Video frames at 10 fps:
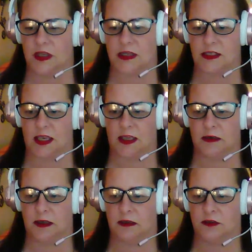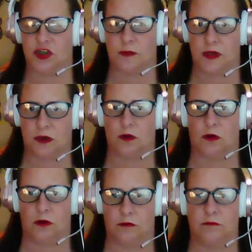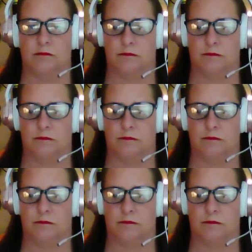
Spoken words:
Yes, Candy, Jim and Nicole.